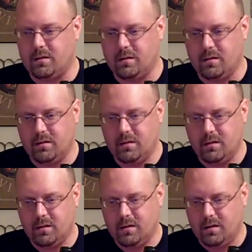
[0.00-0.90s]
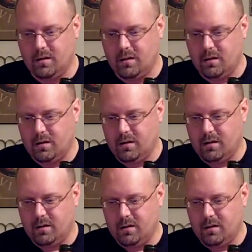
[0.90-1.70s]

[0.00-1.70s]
[no speech]